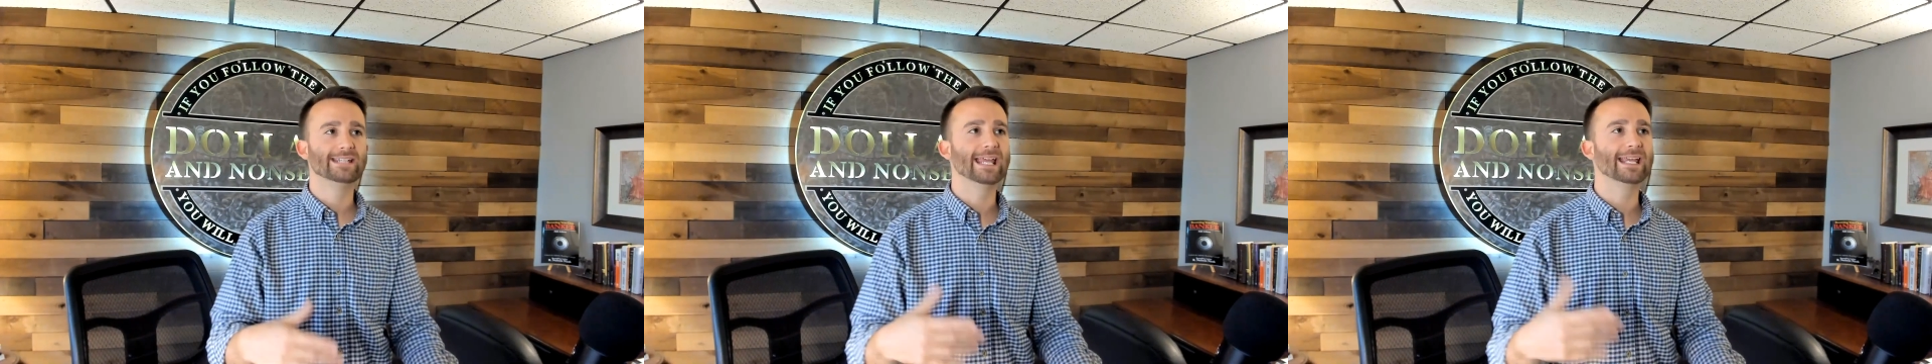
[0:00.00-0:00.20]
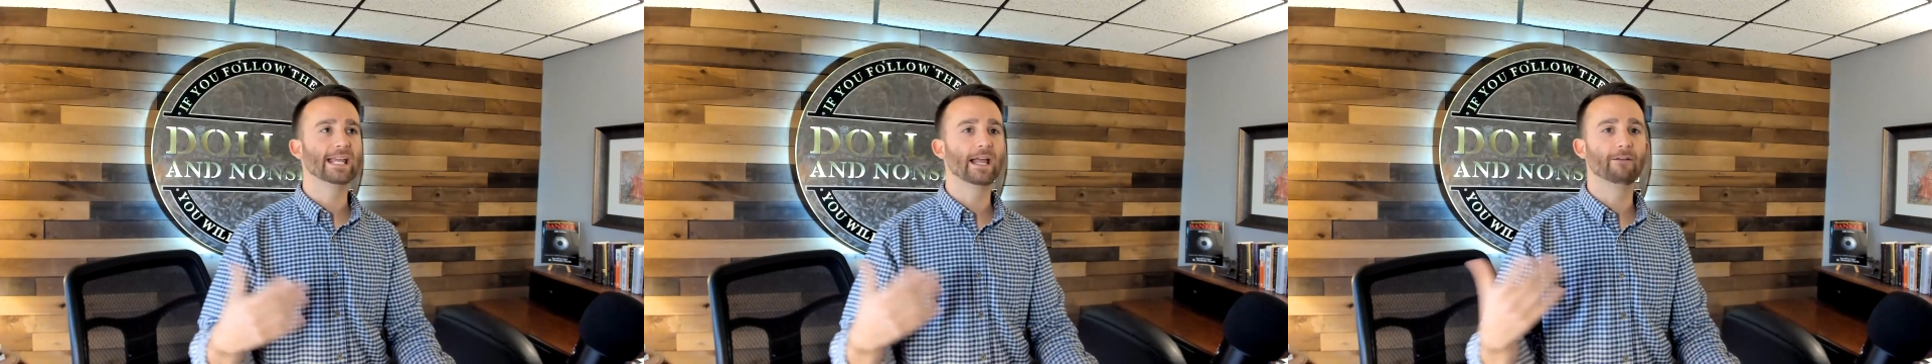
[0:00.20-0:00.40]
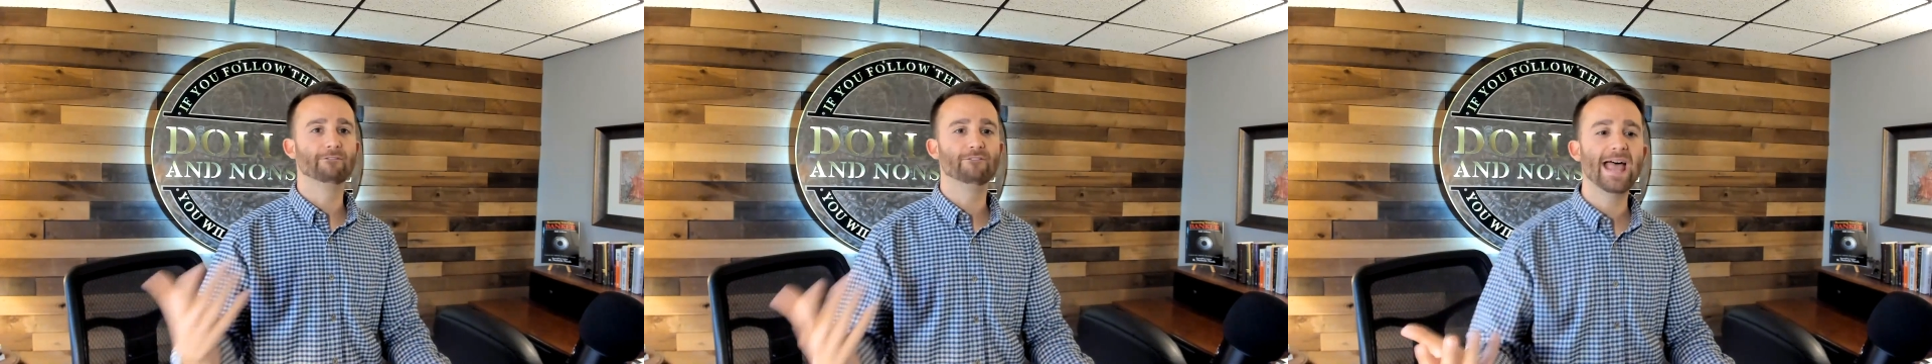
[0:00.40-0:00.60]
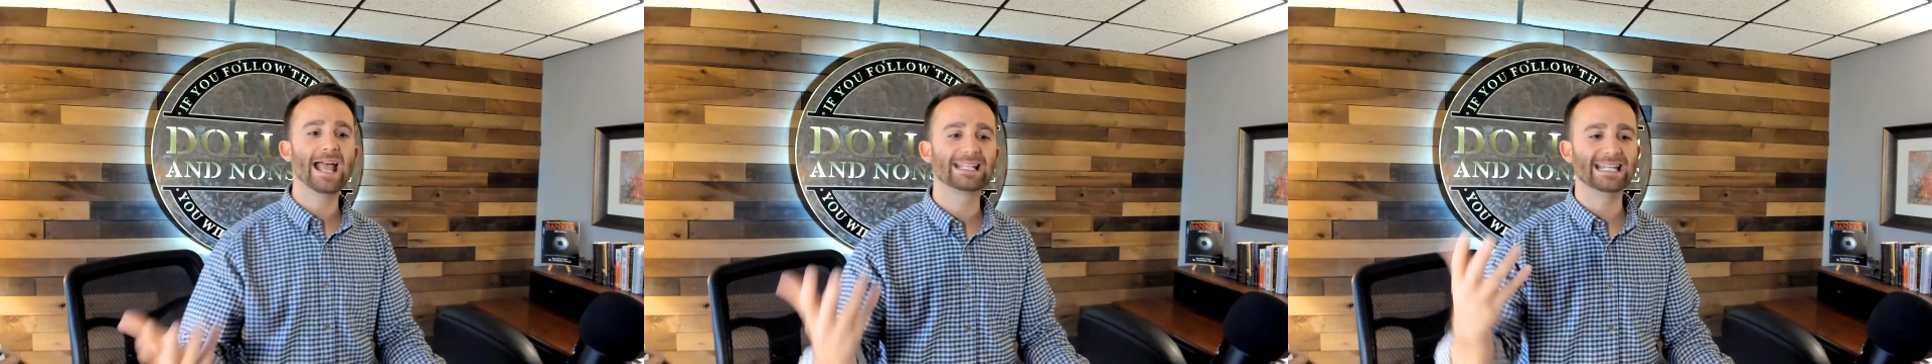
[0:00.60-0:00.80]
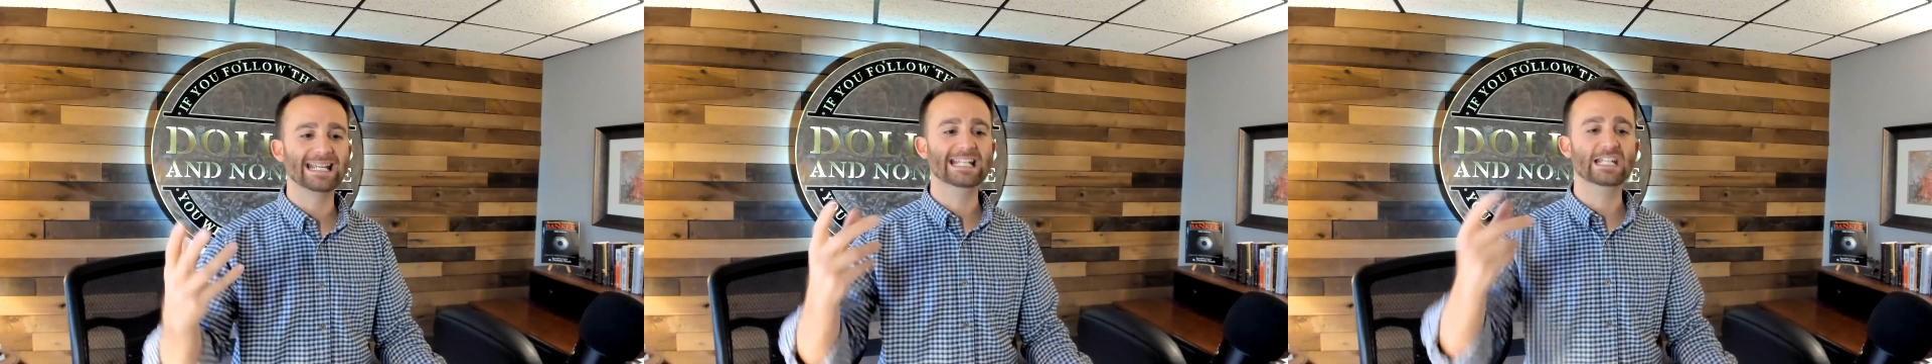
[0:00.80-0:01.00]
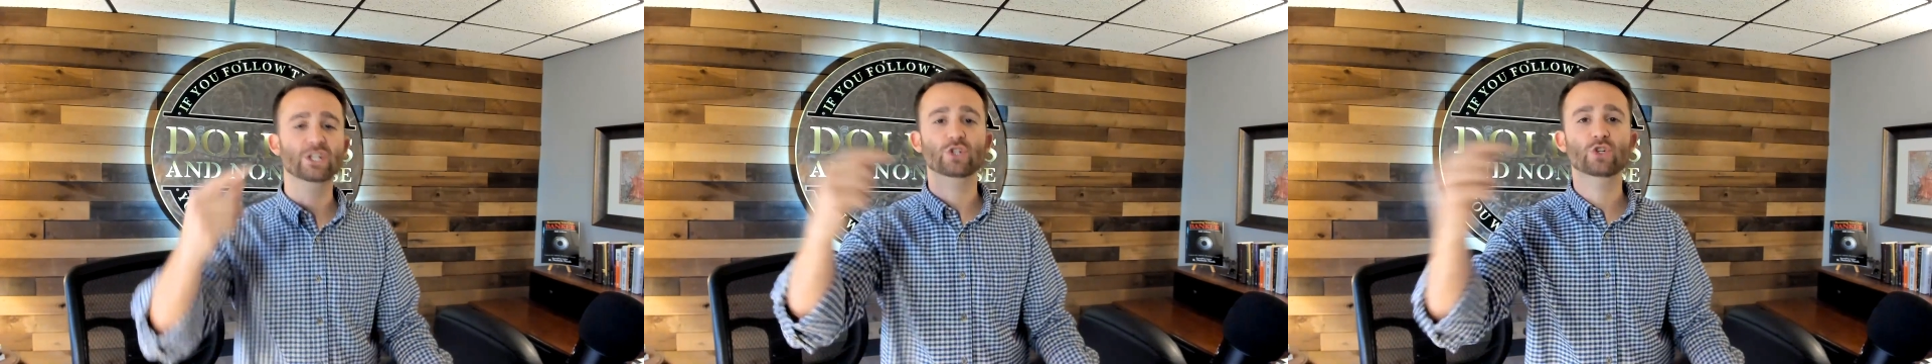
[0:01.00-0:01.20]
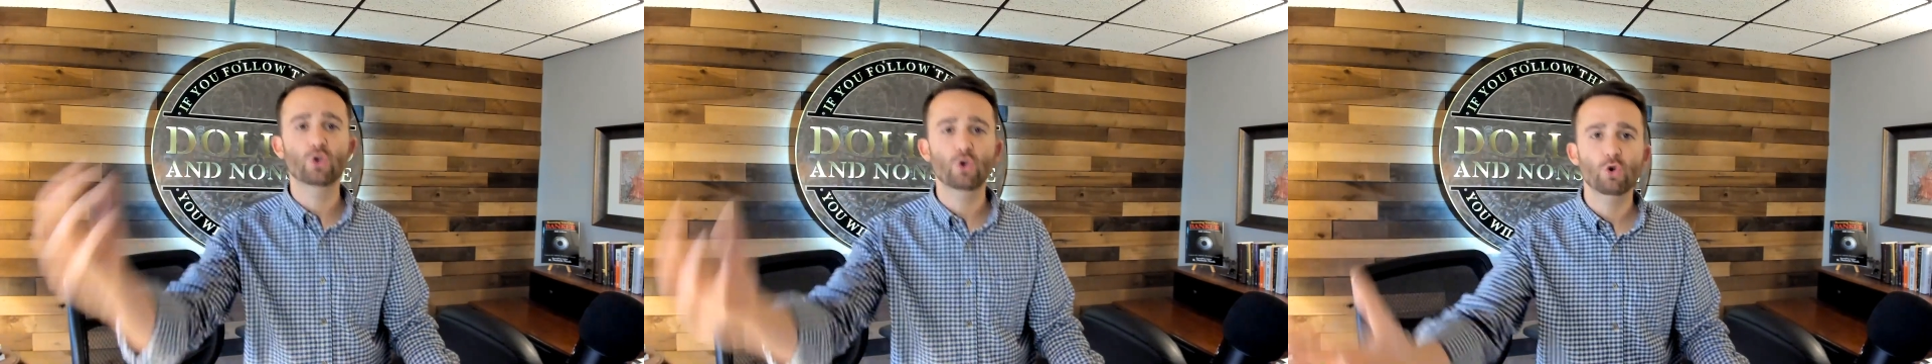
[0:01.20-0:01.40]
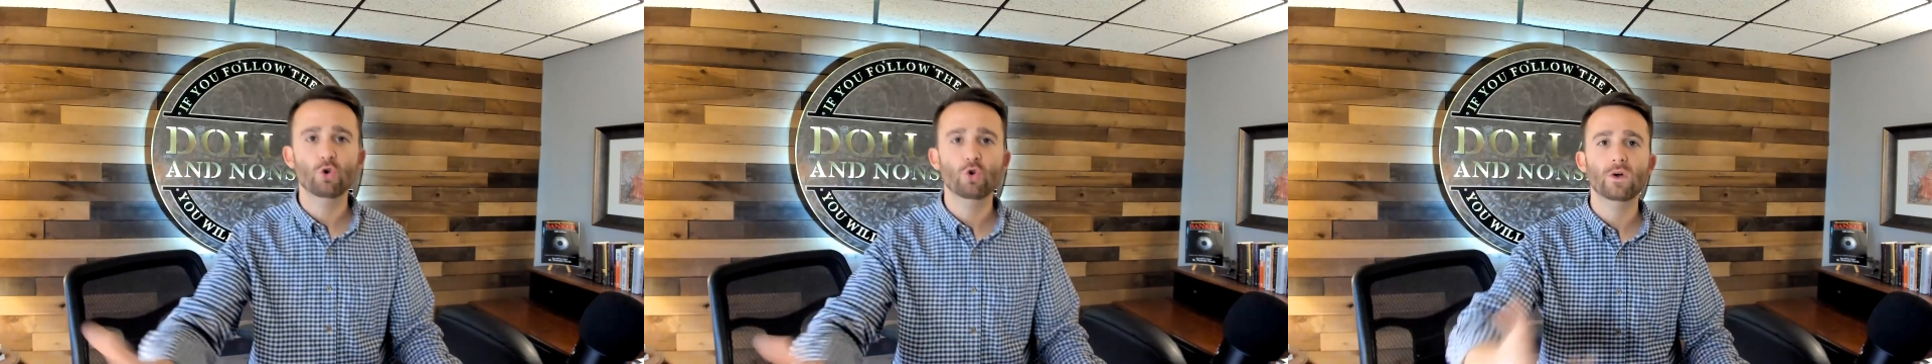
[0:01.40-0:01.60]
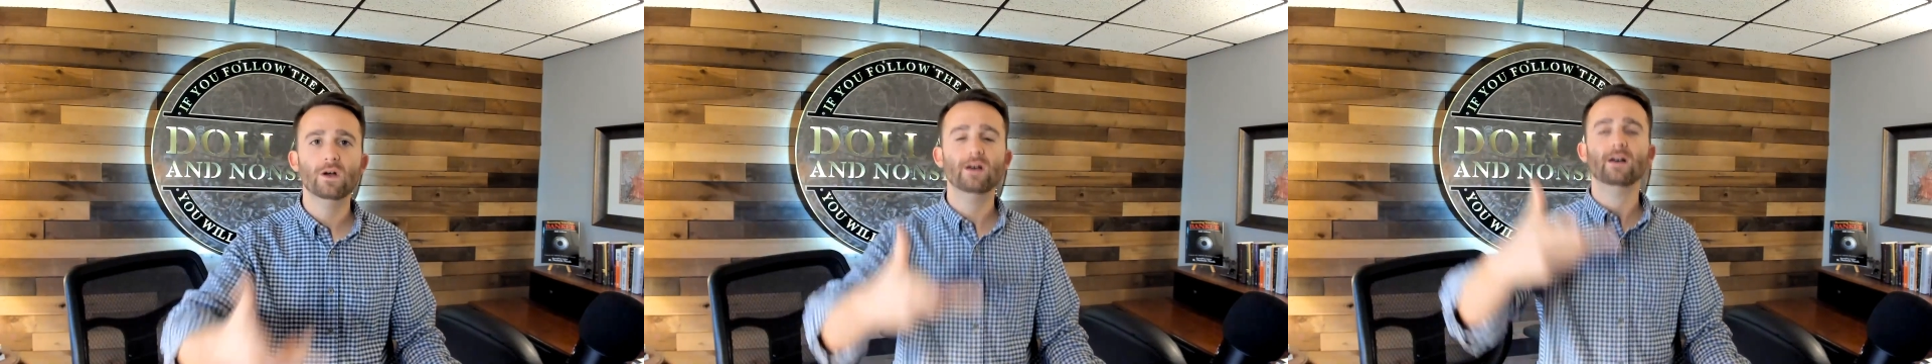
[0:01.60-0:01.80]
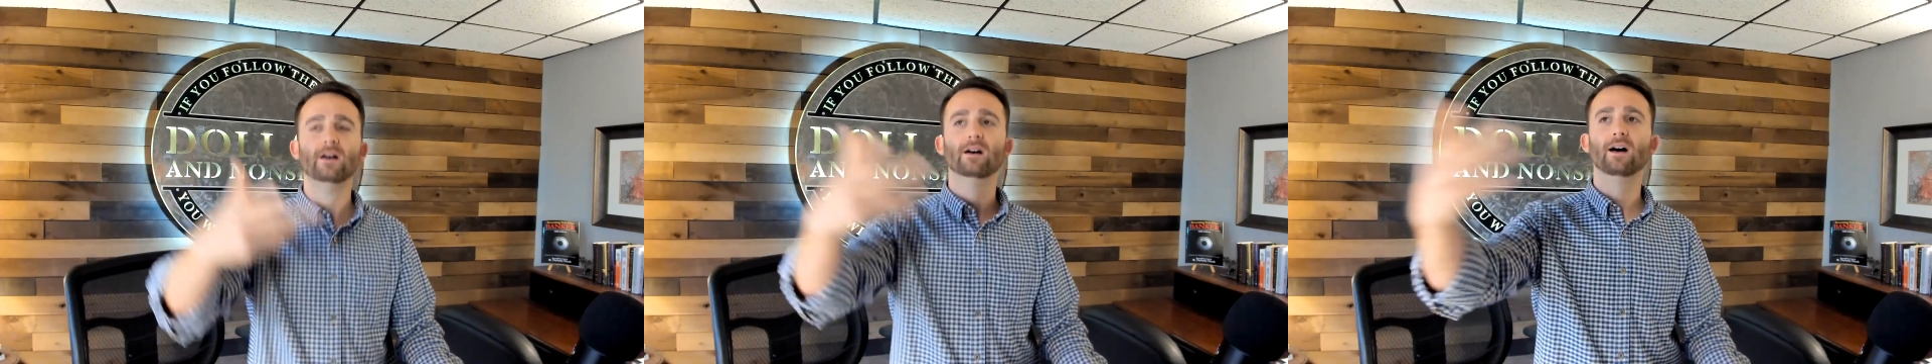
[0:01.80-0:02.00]
taking effect in
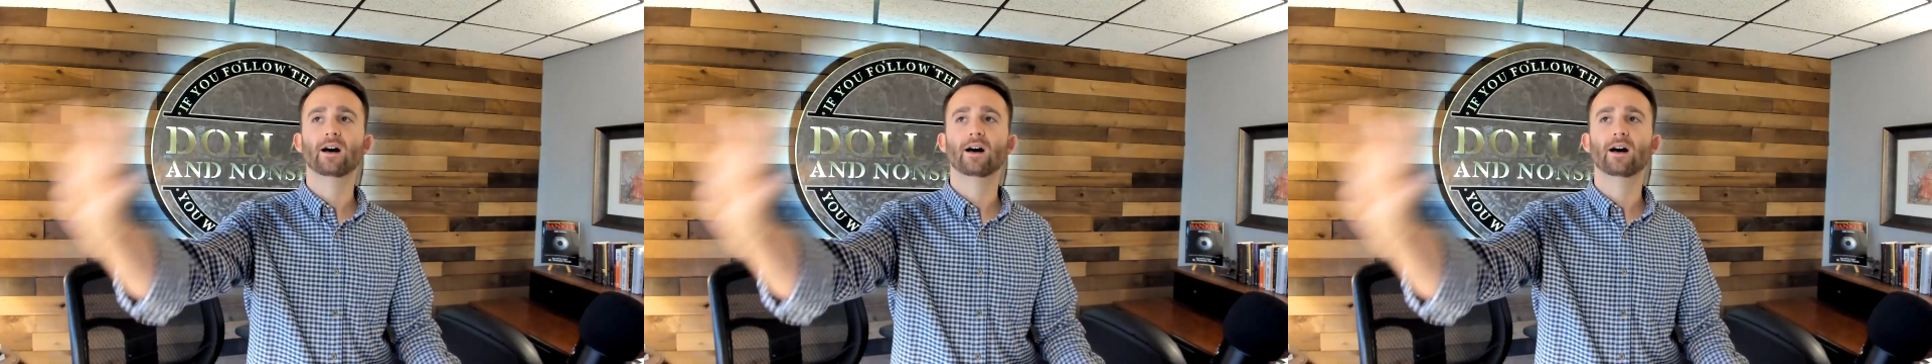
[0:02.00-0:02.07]
new